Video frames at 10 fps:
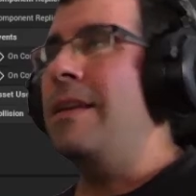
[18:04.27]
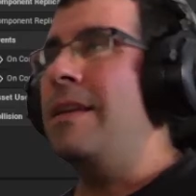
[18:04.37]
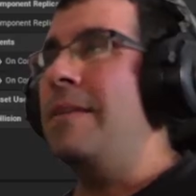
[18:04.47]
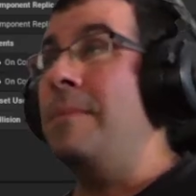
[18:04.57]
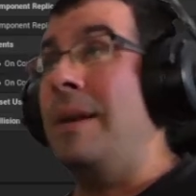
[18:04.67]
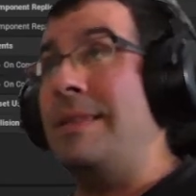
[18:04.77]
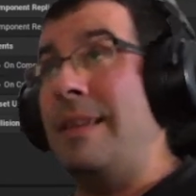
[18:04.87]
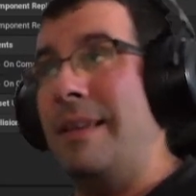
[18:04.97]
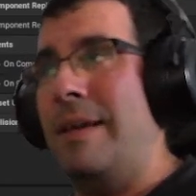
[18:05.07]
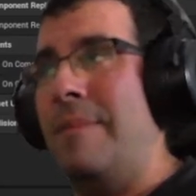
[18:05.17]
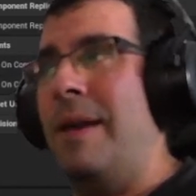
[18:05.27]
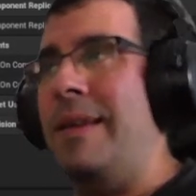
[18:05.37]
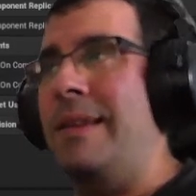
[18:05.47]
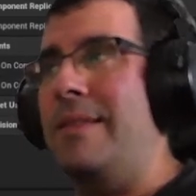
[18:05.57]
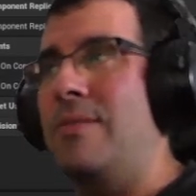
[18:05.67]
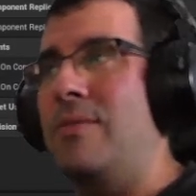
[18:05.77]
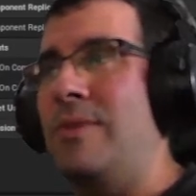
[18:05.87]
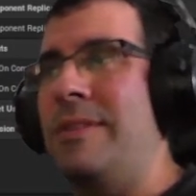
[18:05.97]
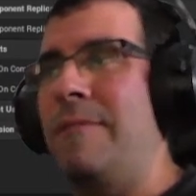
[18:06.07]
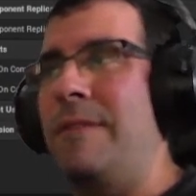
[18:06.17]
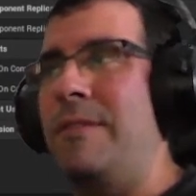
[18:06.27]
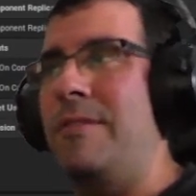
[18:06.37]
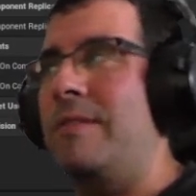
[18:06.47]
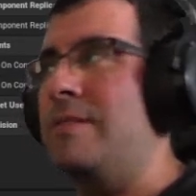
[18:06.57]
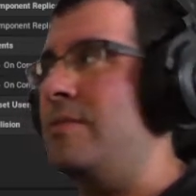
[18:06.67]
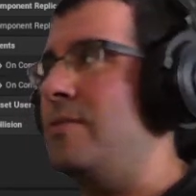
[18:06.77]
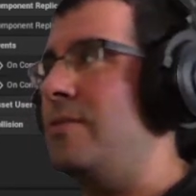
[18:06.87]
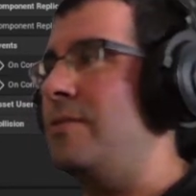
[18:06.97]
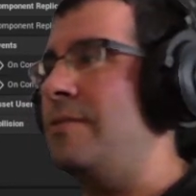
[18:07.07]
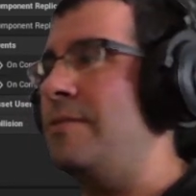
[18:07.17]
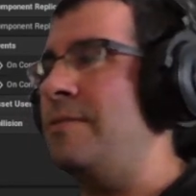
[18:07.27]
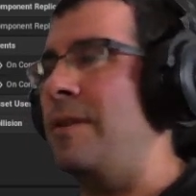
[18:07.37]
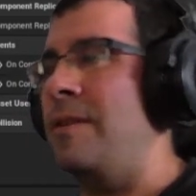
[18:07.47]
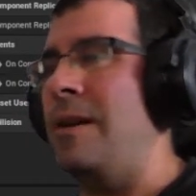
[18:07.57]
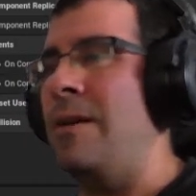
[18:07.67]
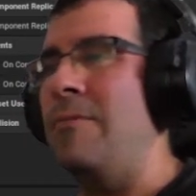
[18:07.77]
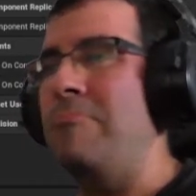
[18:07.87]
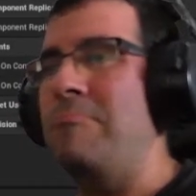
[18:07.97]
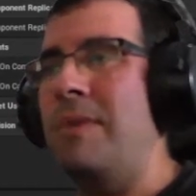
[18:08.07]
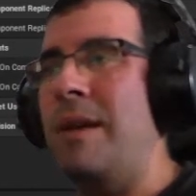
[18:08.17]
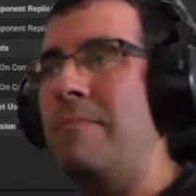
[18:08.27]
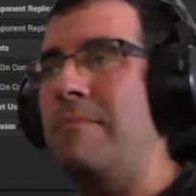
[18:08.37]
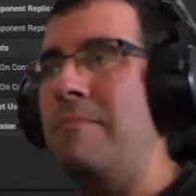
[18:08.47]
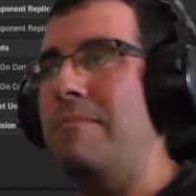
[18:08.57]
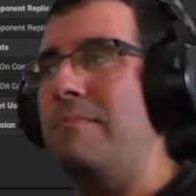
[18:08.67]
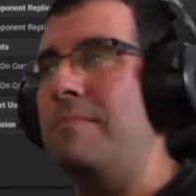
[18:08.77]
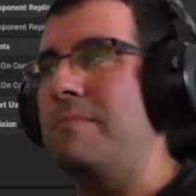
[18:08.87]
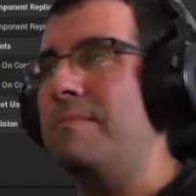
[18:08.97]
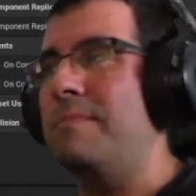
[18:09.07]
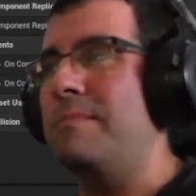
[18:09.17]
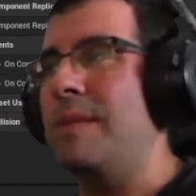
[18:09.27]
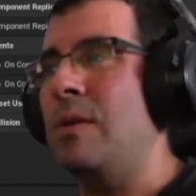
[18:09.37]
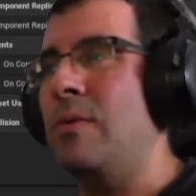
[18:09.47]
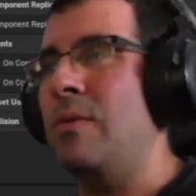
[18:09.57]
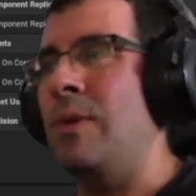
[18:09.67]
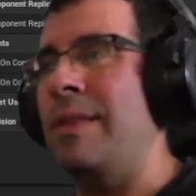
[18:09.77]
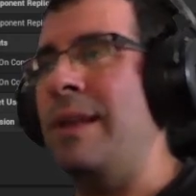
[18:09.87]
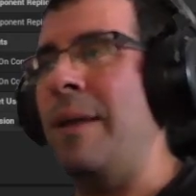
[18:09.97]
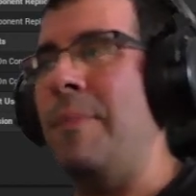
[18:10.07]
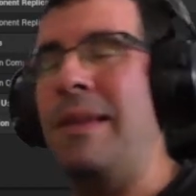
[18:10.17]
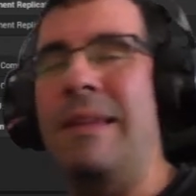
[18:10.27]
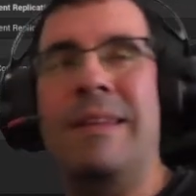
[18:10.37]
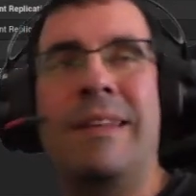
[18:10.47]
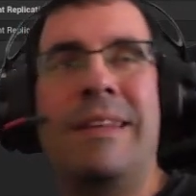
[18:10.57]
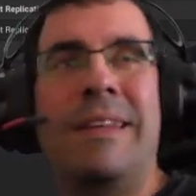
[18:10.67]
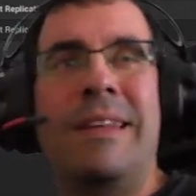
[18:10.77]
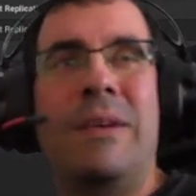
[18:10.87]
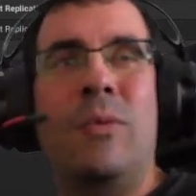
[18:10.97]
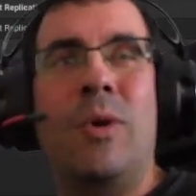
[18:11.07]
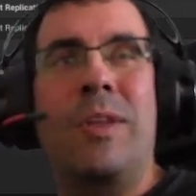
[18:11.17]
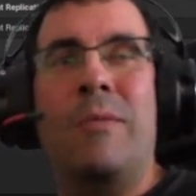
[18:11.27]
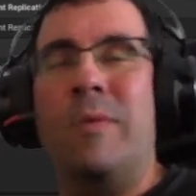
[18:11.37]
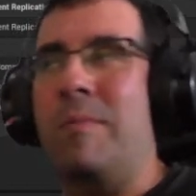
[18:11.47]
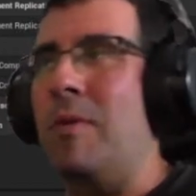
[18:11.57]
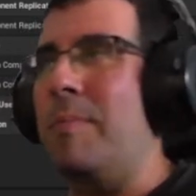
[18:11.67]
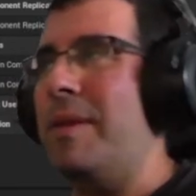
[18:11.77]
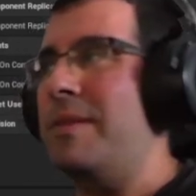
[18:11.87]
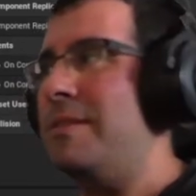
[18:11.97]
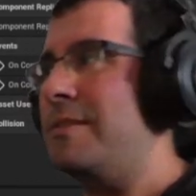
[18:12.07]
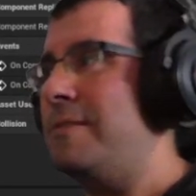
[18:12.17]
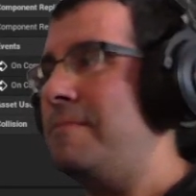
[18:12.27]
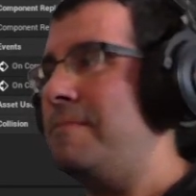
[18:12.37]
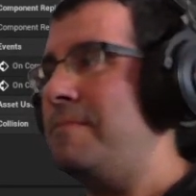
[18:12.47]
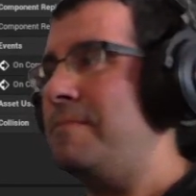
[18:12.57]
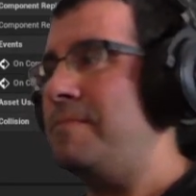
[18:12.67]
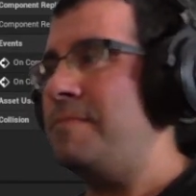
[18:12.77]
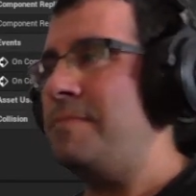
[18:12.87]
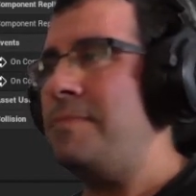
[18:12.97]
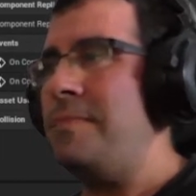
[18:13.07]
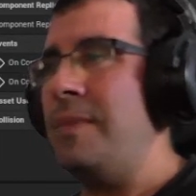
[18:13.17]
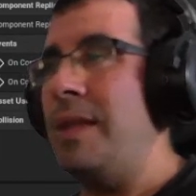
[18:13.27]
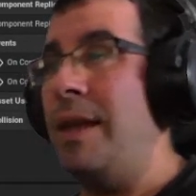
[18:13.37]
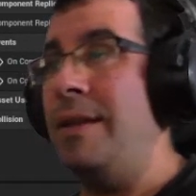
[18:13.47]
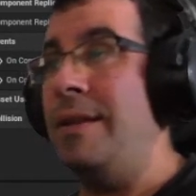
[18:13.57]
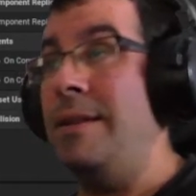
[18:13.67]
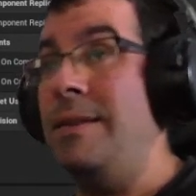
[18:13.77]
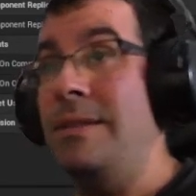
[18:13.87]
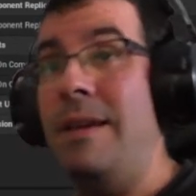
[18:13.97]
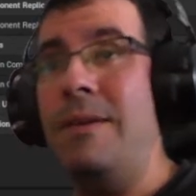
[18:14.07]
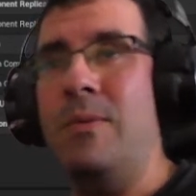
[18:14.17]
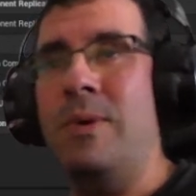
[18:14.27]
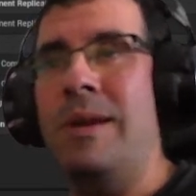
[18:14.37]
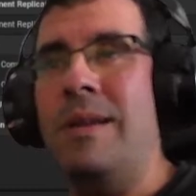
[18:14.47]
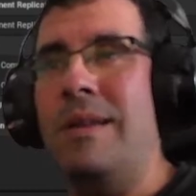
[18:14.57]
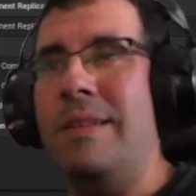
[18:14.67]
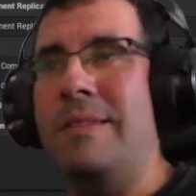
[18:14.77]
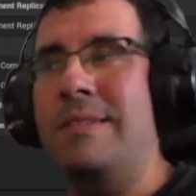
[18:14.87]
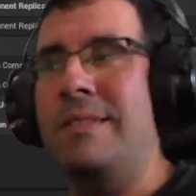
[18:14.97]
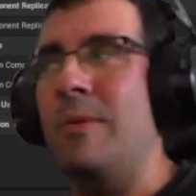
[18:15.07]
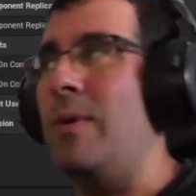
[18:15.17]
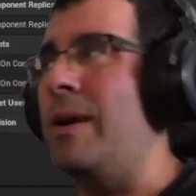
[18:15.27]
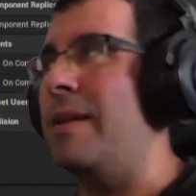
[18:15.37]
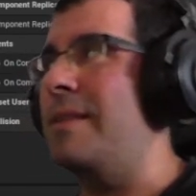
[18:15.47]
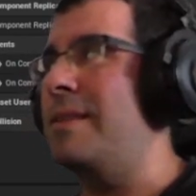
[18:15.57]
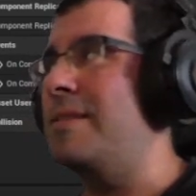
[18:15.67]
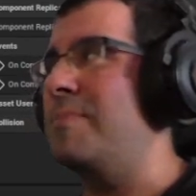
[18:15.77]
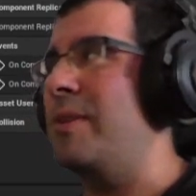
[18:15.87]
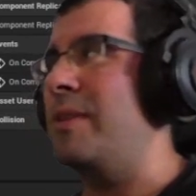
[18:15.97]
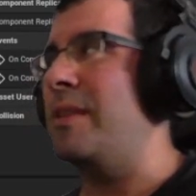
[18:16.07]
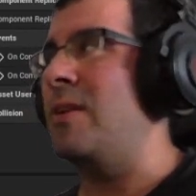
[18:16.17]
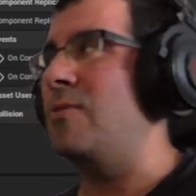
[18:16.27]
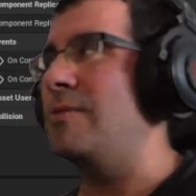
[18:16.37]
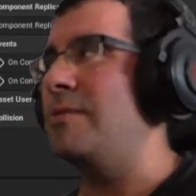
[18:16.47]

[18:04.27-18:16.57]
but I might need to in the future. So for now, I'm quite happily working with Blueprints. And yeah, well, let's see where this project goes.